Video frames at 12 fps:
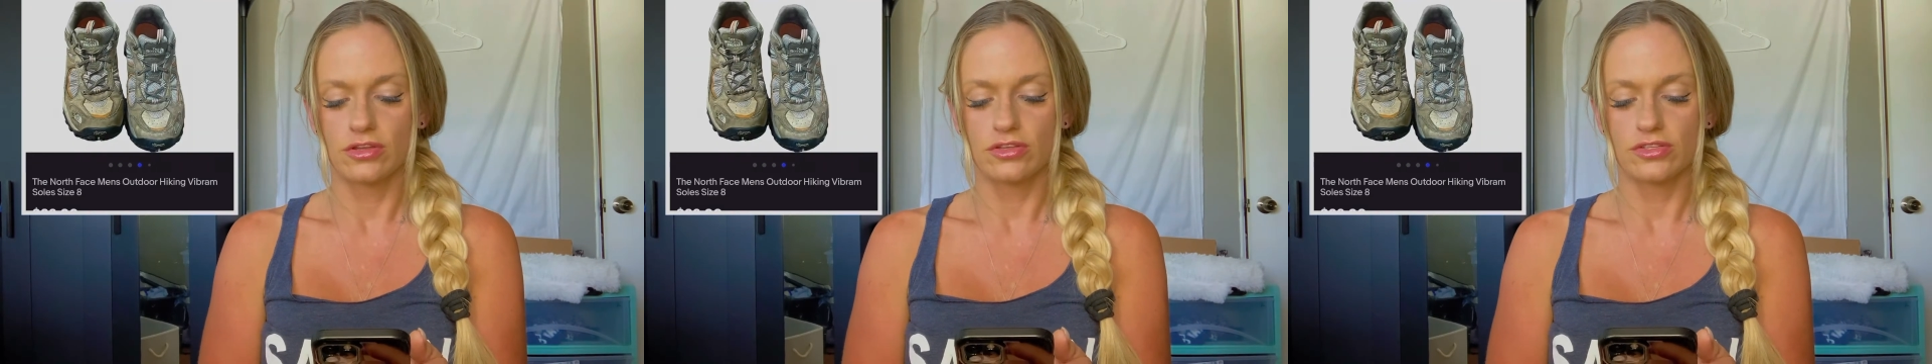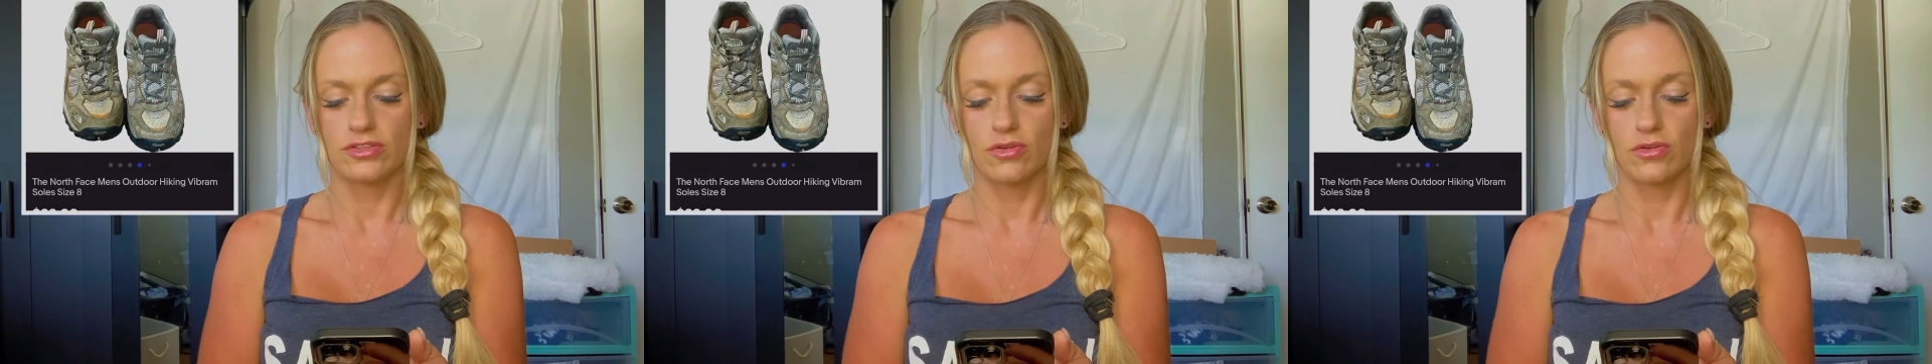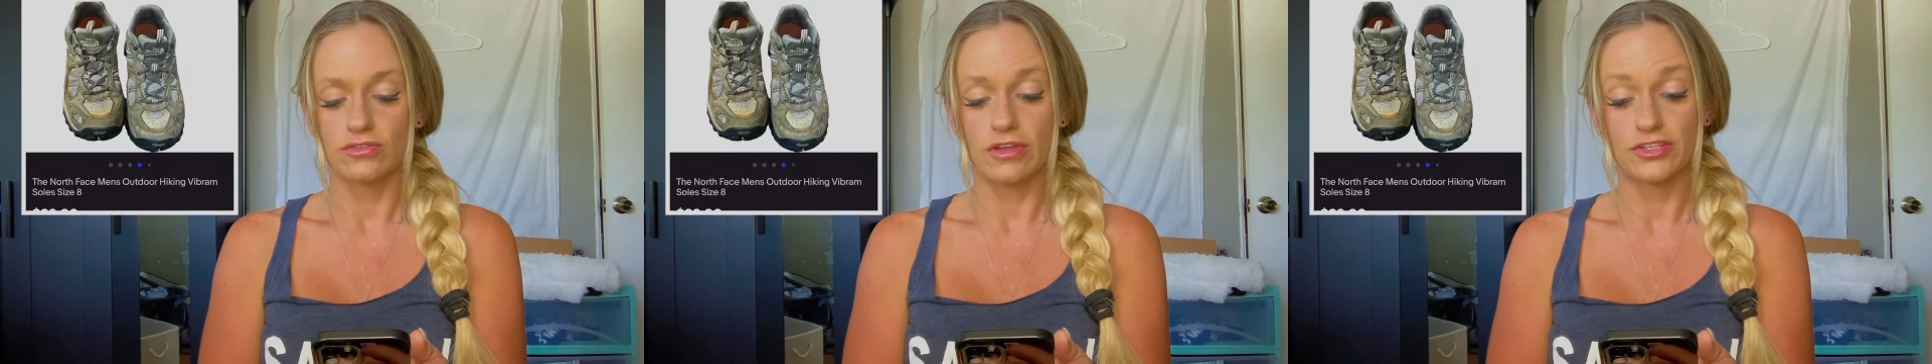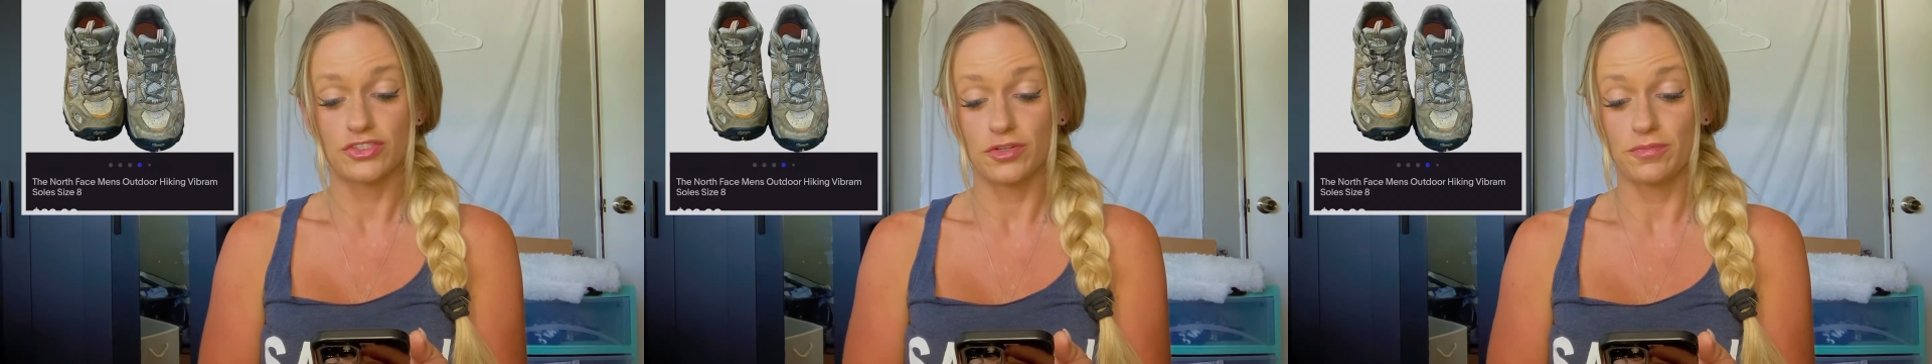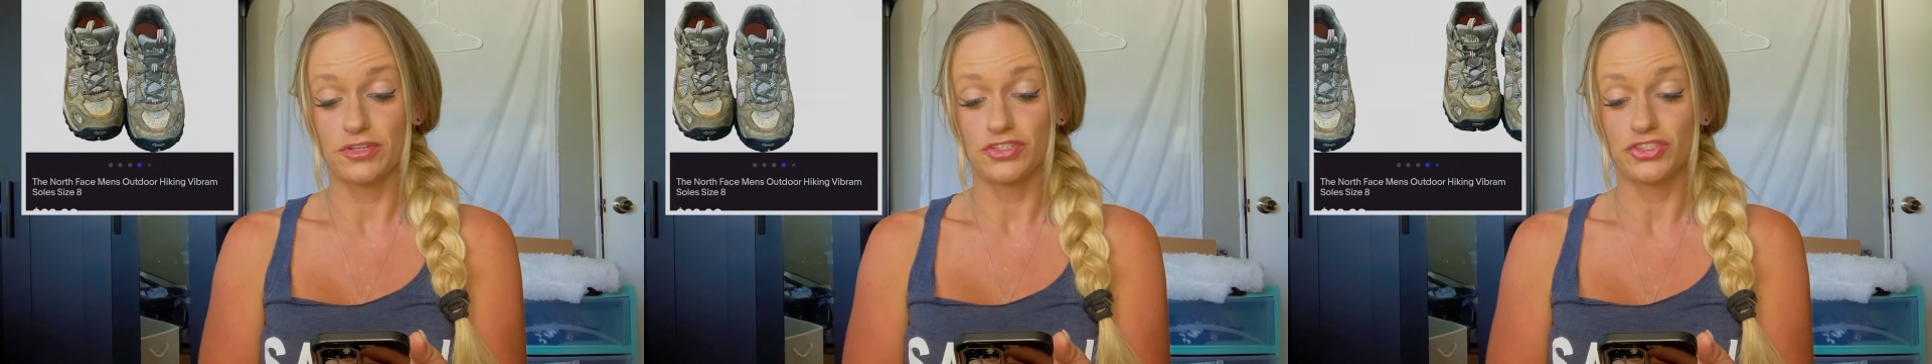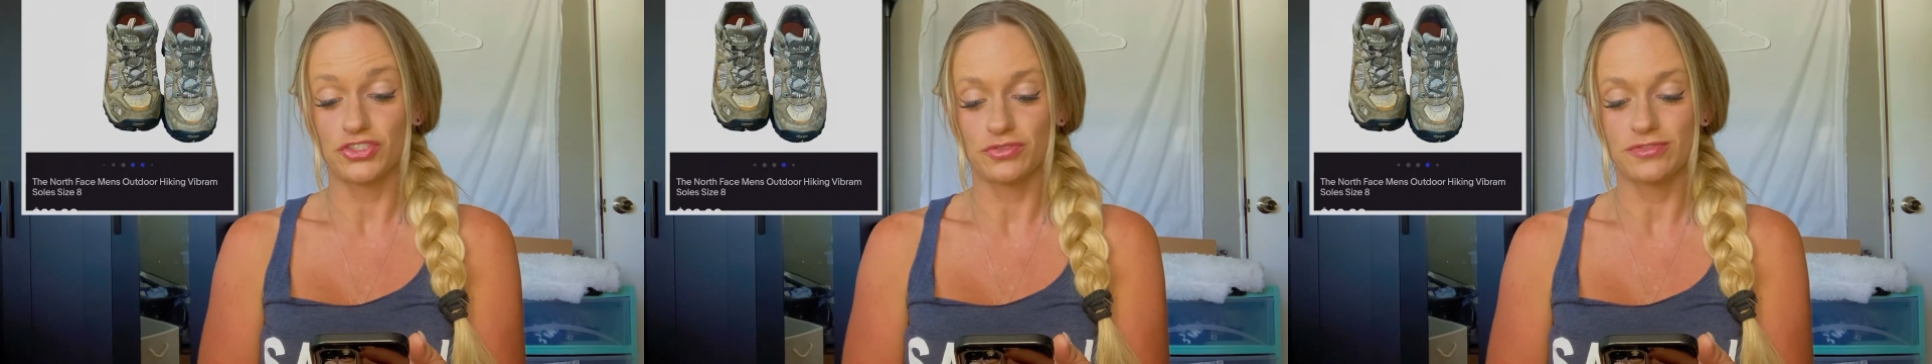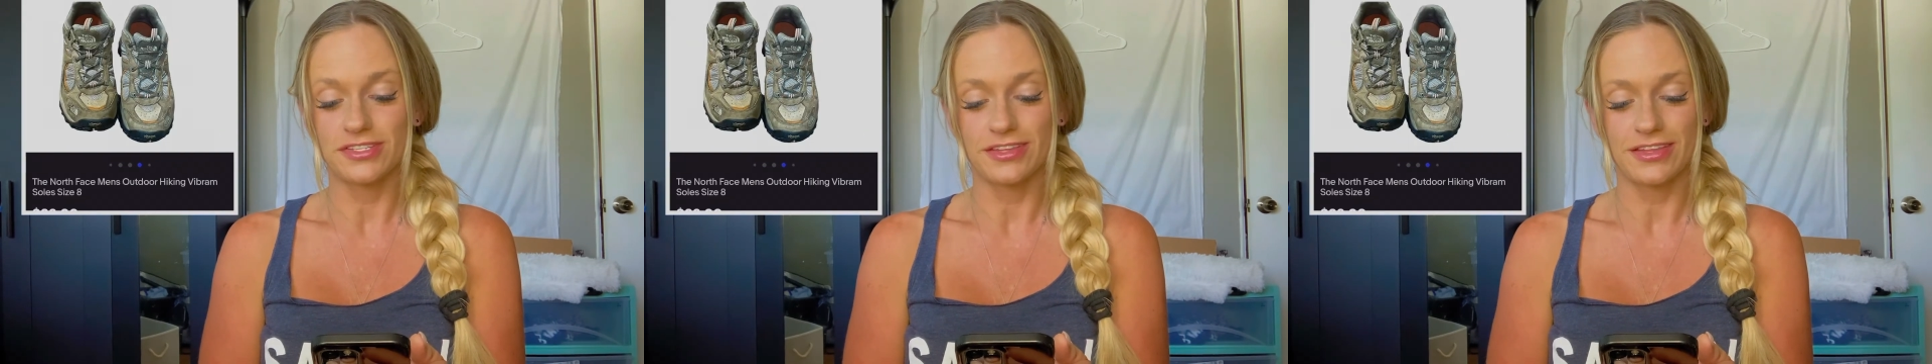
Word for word: sold. I should have put shoes in